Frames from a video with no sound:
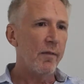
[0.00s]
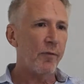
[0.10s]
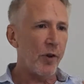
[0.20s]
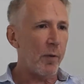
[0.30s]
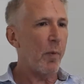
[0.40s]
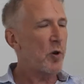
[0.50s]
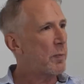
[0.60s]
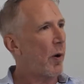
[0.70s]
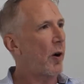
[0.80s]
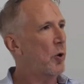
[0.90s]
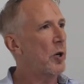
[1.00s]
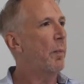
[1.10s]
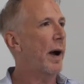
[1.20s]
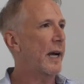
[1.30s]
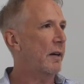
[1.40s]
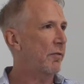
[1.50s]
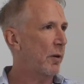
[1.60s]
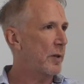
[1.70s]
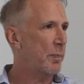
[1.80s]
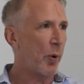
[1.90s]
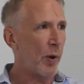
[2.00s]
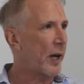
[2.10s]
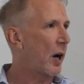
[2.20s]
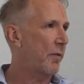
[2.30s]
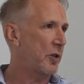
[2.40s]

for the most part, who you're buying it from is pulling it off